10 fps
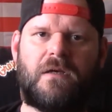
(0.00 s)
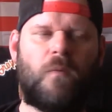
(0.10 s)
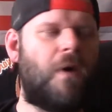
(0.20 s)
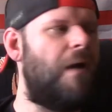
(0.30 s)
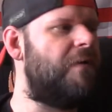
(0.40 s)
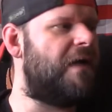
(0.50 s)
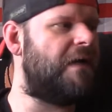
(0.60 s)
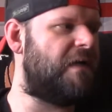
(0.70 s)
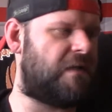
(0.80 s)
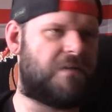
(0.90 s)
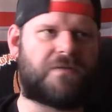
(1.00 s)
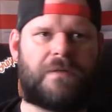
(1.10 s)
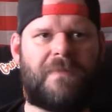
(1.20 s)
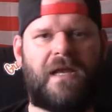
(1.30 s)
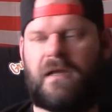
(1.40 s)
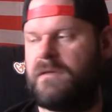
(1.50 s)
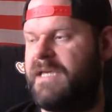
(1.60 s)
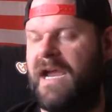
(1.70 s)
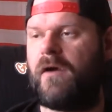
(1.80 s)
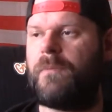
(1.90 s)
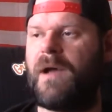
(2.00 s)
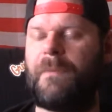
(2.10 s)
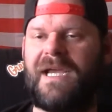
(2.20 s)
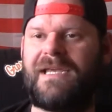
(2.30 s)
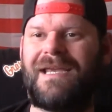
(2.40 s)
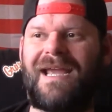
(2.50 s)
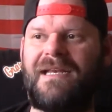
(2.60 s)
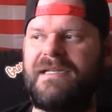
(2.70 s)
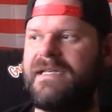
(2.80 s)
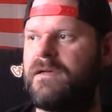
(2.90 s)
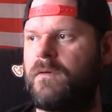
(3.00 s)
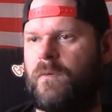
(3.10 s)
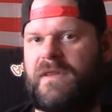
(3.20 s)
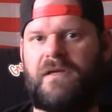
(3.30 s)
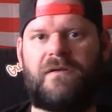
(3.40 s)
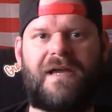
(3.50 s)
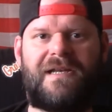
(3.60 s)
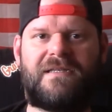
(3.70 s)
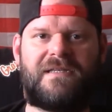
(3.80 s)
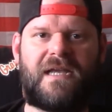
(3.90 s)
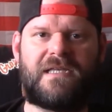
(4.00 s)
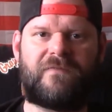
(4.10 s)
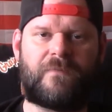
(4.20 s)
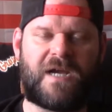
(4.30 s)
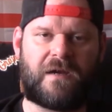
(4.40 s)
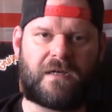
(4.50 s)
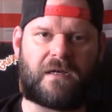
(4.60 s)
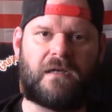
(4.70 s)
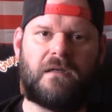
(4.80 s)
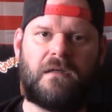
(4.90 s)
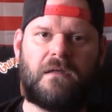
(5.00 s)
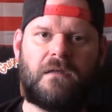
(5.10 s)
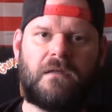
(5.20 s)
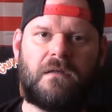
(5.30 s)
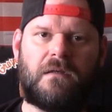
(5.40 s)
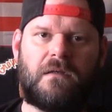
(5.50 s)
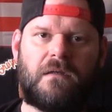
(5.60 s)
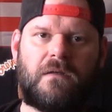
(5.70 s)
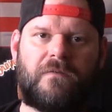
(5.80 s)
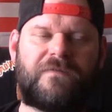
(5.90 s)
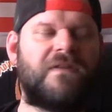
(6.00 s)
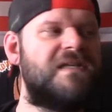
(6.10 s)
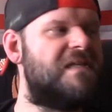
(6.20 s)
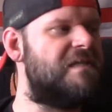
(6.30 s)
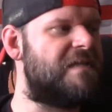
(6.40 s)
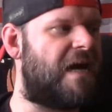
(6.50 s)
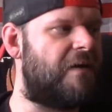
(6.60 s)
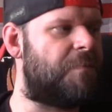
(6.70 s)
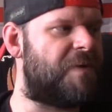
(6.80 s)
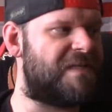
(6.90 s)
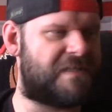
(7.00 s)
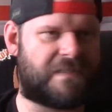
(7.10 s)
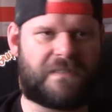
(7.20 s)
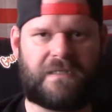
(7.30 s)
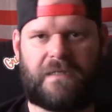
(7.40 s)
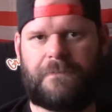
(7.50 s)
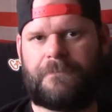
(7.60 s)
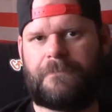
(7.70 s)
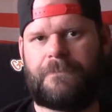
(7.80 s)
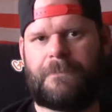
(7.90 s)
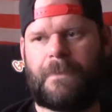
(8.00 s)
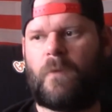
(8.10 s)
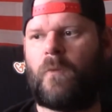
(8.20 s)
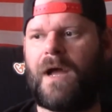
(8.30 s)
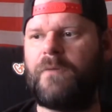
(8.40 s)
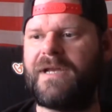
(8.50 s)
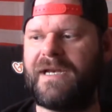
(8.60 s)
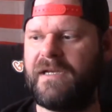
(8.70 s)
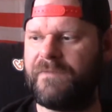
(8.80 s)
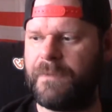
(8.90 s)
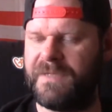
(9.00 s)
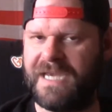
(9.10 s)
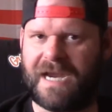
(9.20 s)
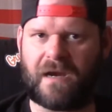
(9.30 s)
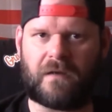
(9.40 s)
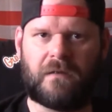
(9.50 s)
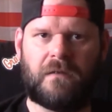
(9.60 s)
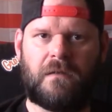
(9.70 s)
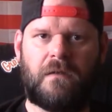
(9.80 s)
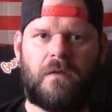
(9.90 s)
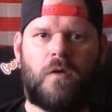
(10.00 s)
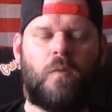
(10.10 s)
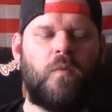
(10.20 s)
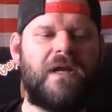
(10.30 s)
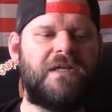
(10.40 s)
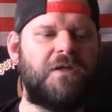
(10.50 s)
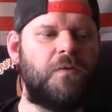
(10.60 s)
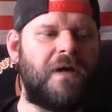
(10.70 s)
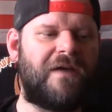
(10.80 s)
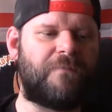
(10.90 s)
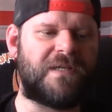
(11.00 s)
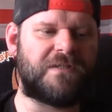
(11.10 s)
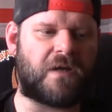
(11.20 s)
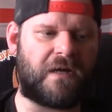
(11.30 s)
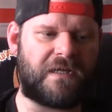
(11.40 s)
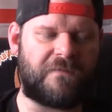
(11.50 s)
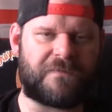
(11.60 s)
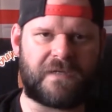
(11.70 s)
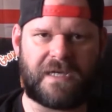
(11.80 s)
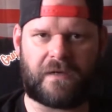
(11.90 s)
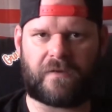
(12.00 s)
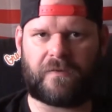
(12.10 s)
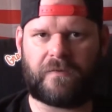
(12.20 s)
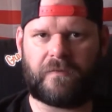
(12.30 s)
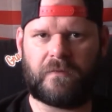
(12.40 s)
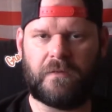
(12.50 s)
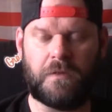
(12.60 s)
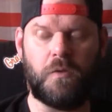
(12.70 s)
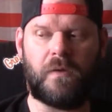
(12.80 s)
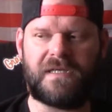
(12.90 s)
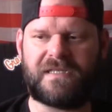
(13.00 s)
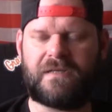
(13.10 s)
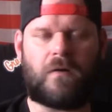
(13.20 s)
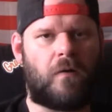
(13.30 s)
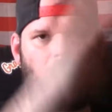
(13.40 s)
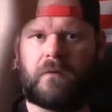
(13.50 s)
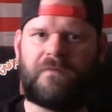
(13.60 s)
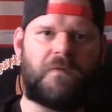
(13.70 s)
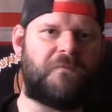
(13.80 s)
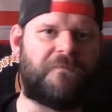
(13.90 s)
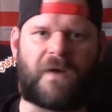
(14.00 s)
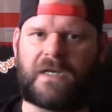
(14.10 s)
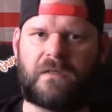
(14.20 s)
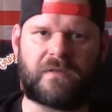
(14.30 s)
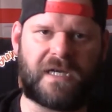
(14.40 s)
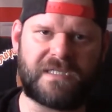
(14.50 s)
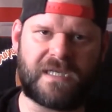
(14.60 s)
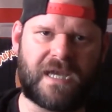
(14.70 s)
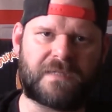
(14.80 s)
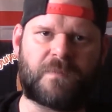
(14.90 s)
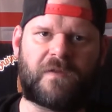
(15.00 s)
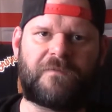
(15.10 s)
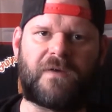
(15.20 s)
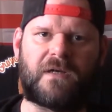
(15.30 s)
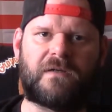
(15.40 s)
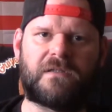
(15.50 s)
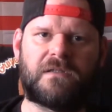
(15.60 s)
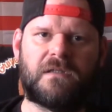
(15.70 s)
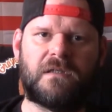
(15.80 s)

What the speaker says: Why would any country care about making any deal with the United States of America for this entire presidency? Why would any of them care? When you have been talking for years, you as in all of you fucking crazy ass motherfuckers,